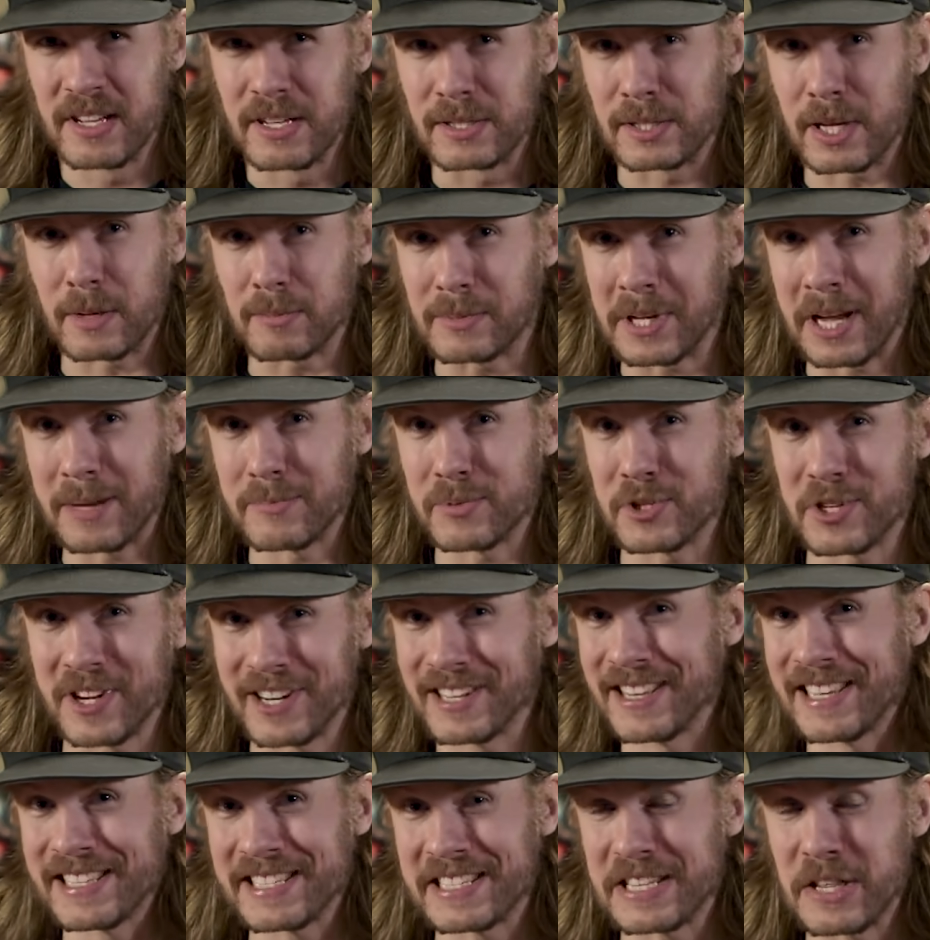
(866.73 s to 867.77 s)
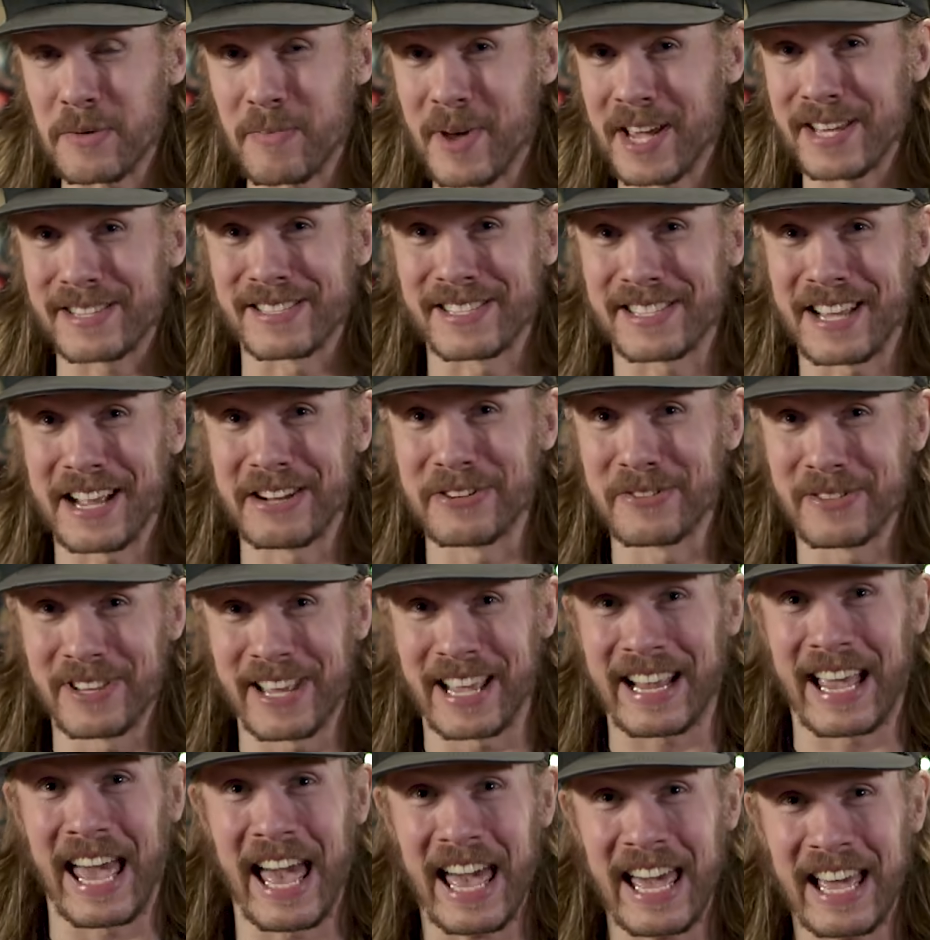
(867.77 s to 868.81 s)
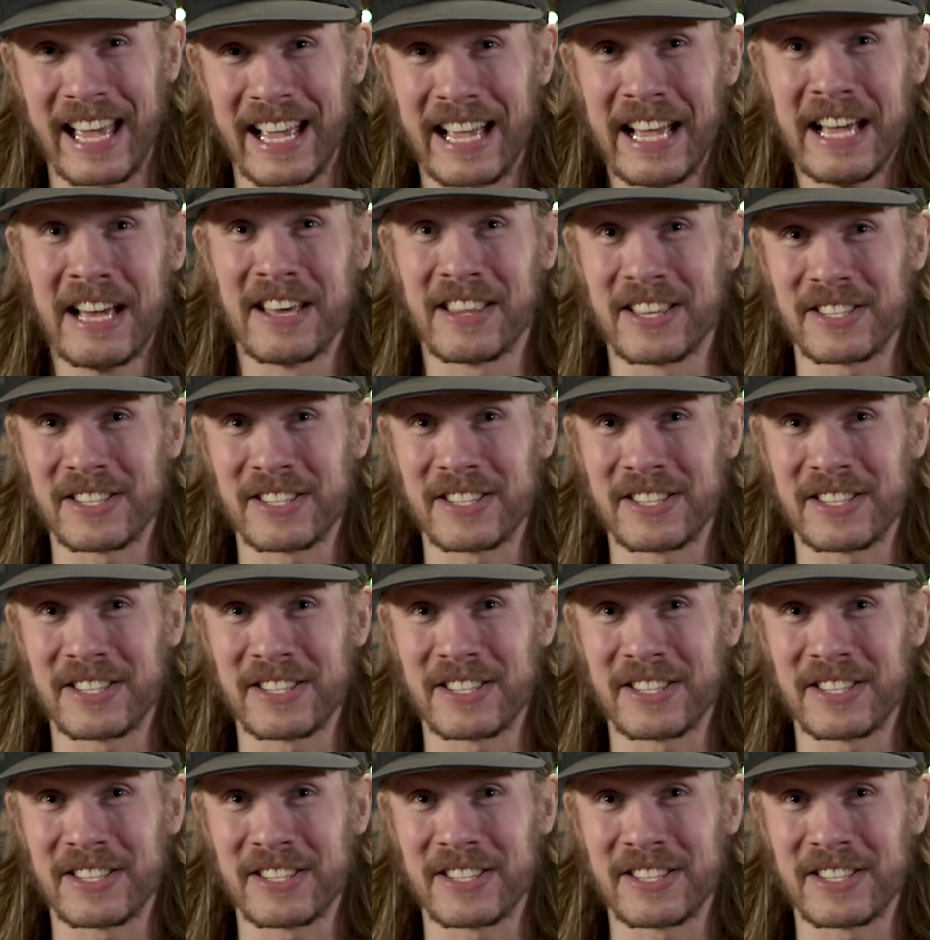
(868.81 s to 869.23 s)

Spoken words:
Sometimes you're gonna listen to the bass and you're like, hey,